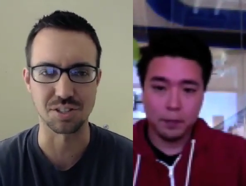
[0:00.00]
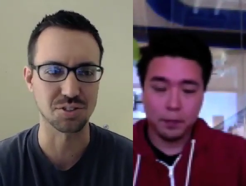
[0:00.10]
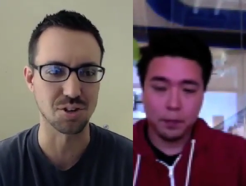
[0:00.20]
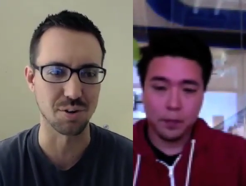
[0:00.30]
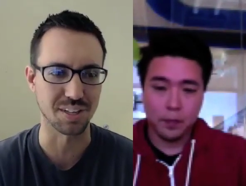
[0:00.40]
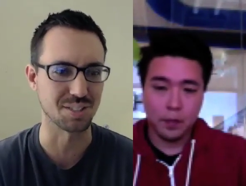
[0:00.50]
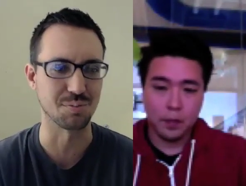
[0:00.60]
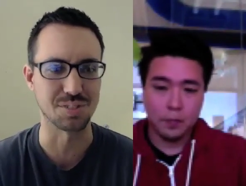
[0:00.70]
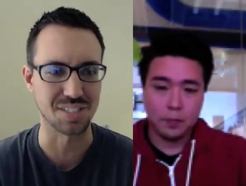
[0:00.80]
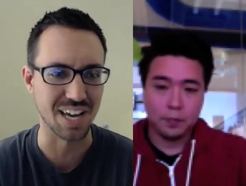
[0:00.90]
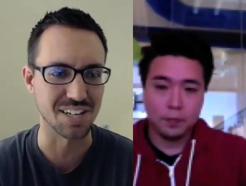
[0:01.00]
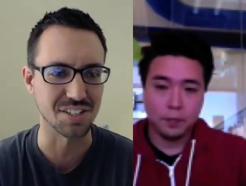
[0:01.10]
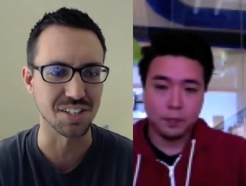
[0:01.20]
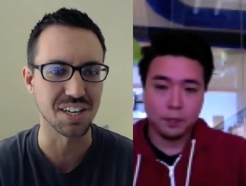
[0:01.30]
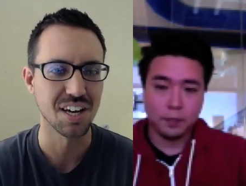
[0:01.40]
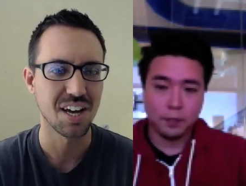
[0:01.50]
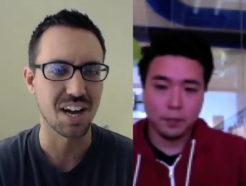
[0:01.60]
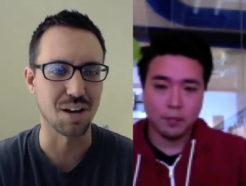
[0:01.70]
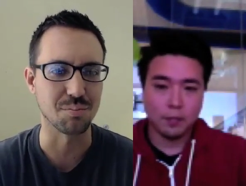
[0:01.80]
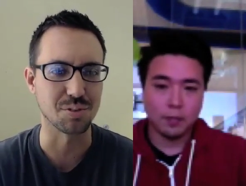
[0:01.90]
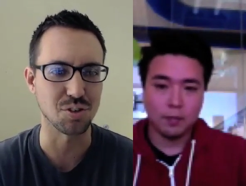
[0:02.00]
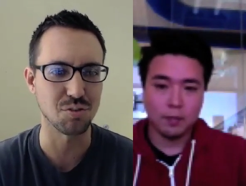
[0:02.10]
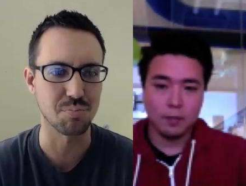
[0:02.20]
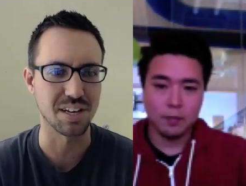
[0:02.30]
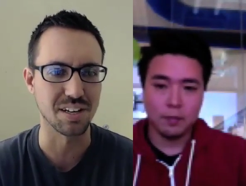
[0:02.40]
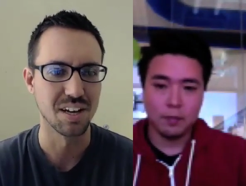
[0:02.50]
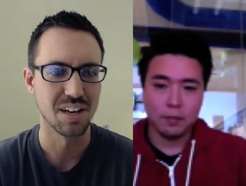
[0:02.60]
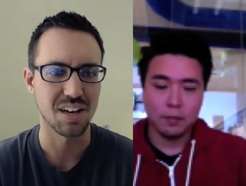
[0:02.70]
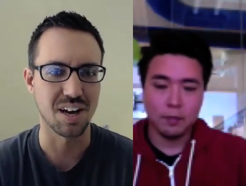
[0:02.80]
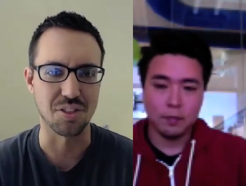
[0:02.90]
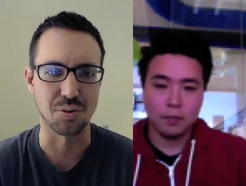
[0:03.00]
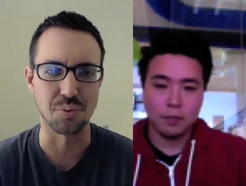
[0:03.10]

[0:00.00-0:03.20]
Speaker 1: which is growing substantially. Um, so you've been uh, the